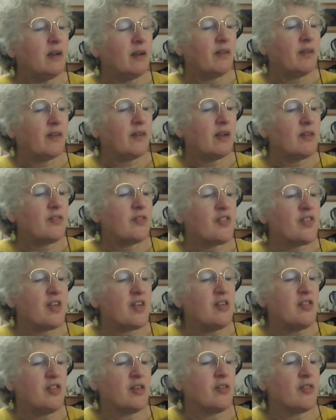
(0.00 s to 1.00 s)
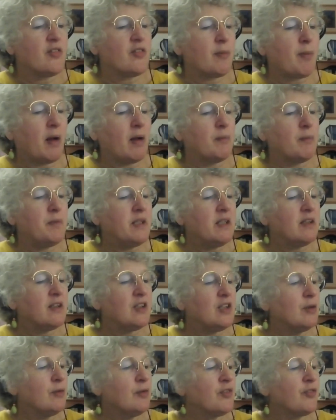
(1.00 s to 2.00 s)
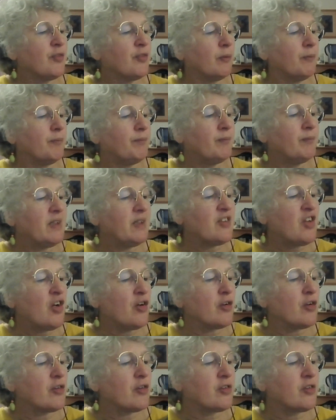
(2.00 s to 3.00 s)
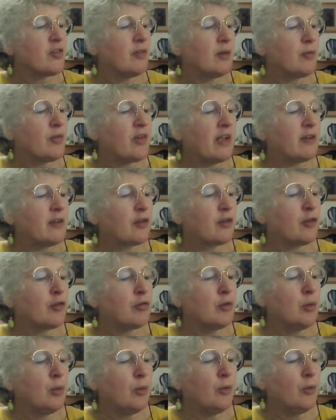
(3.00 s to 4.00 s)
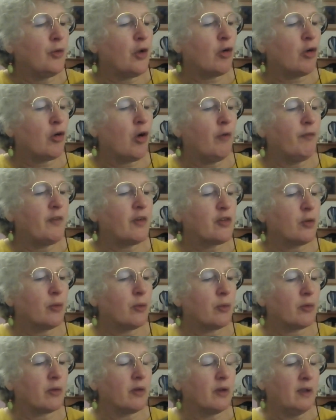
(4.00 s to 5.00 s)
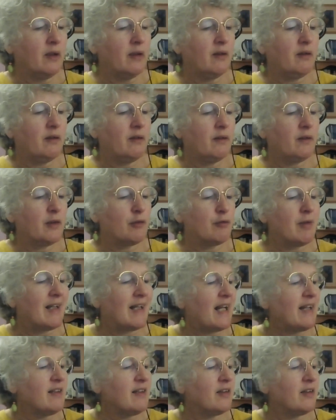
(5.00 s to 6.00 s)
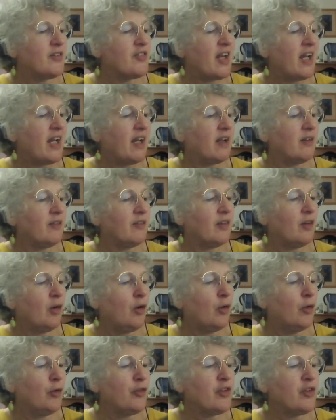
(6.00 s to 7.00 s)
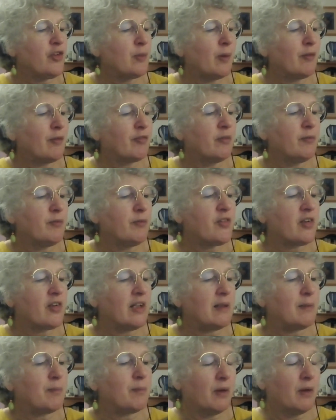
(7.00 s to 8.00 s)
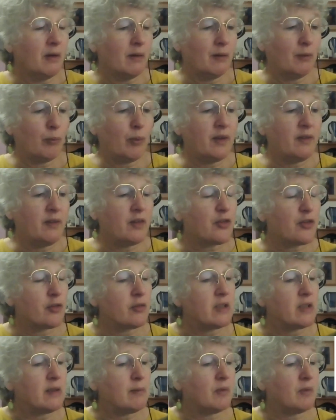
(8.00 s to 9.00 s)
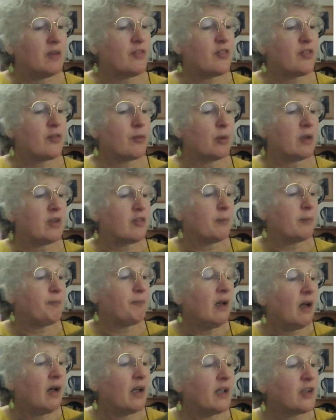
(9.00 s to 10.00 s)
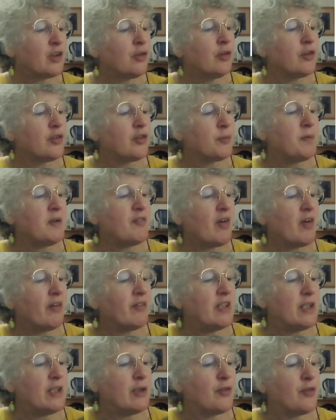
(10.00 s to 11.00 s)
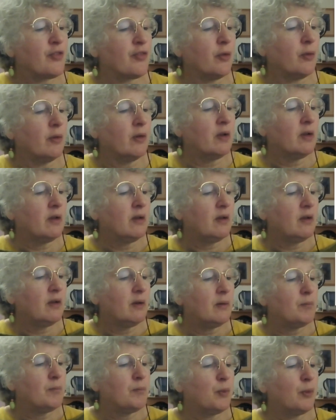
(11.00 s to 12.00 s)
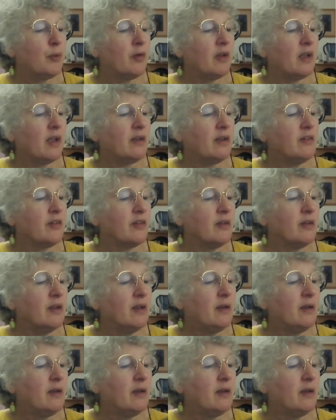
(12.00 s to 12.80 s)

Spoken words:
That sentence about being useful, it hurt. It was like the cruel knock on the door, the relentless hand that hauls you up from sleep when the dream is sweet. I could be very useful. Poor London.